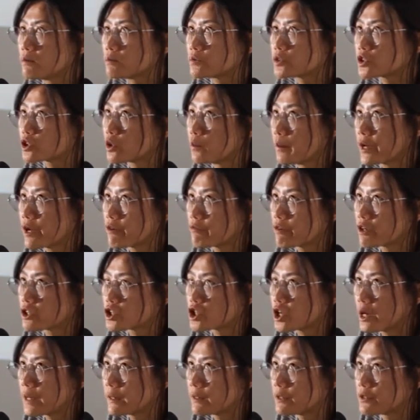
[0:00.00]
so many of our
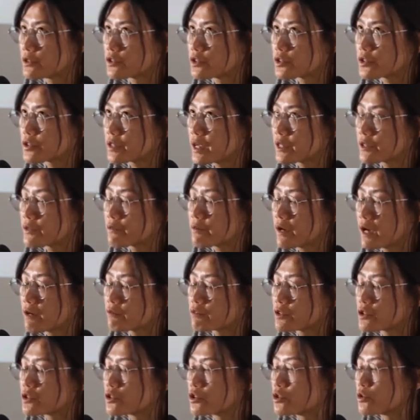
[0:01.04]
challenges
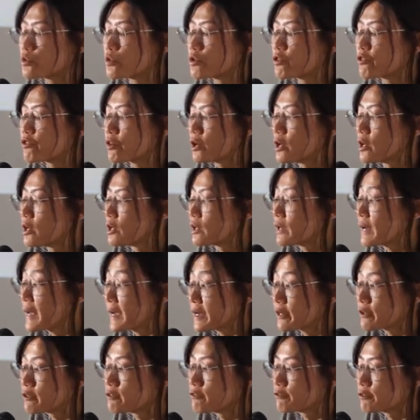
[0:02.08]
have to do with a
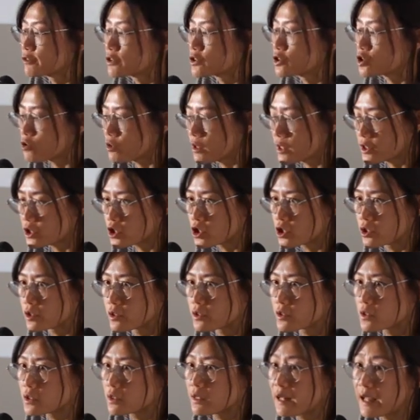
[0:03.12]
lack of
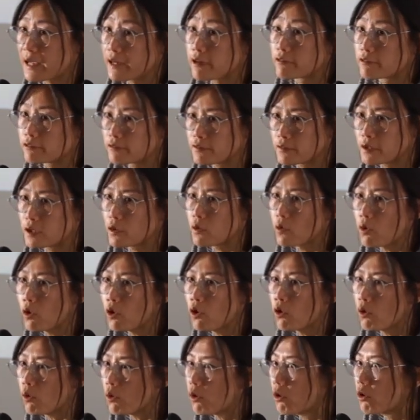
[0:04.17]
structures, lack of
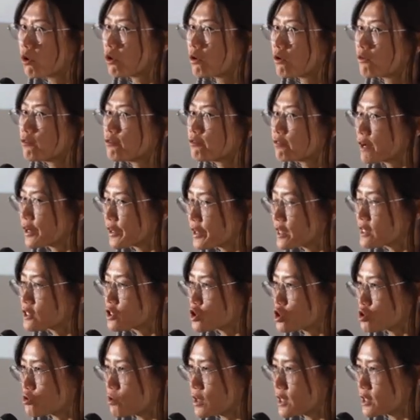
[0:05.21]
or funding
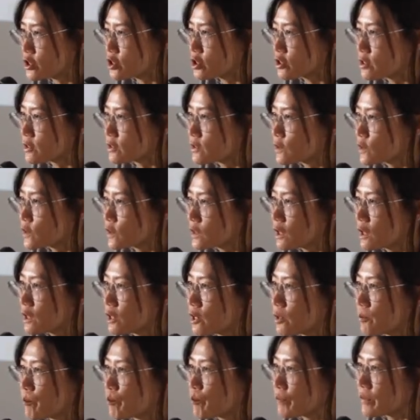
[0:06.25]
structures
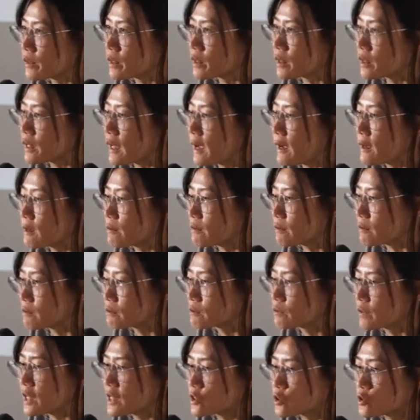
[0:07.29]

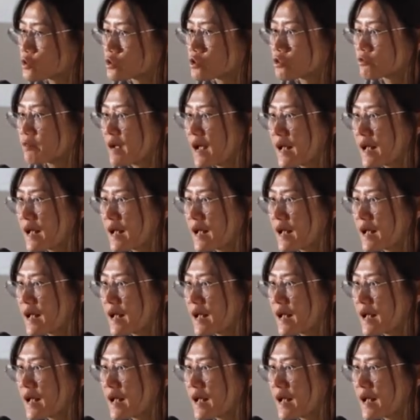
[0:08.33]
that sort of